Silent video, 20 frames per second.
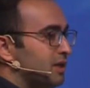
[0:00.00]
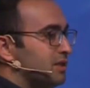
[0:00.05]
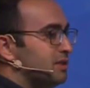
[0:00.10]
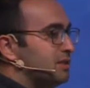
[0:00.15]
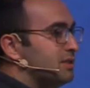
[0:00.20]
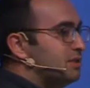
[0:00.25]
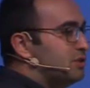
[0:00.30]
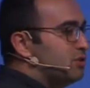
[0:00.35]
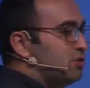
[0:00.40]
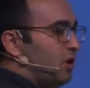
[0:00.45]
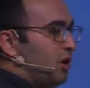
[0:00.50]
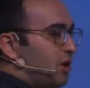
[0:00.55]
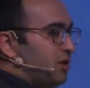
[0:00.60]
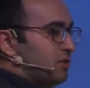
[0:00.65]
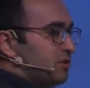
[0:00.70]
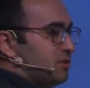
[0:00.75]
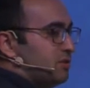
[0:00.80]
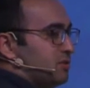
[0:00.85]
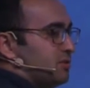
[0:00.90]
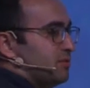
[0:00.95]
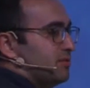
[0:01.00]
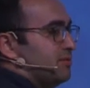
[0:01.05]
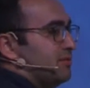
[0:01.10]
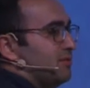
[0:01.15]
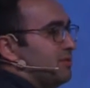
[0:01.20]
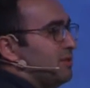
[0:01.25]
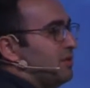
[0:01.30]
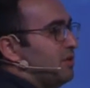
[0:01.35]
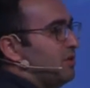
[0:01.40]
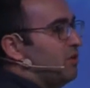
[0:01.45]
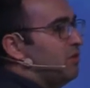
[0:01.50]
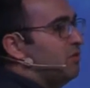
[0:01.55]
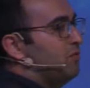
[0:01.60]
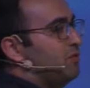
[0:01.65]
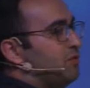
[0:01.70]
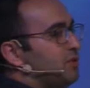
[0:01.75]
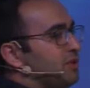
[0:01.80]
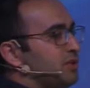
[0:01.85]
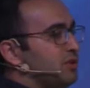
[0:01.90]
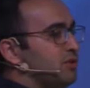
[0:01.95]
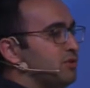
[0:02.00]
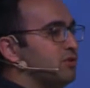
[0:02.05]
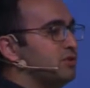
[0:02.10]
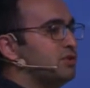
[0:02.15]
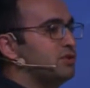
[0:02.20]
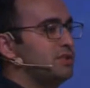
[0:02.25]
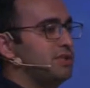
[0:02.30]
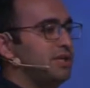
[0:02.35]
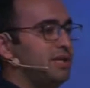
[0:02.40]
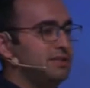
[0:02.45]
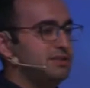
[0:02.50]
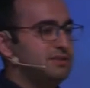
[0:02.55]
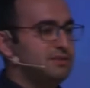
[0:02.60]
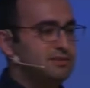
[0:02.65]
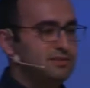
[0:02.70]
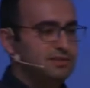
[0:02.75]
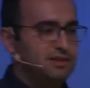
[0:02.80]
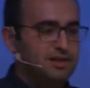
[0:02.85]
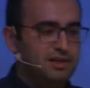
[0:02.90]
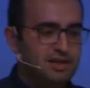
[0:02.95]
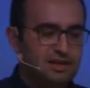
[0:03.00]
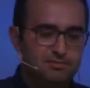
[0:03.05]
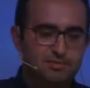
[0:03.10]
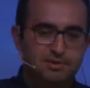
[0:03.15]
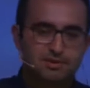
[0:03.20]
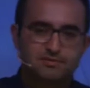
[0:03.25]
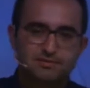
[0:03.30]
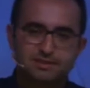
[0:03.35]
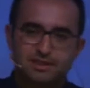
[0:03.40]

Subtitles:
The third overused trend, I believe,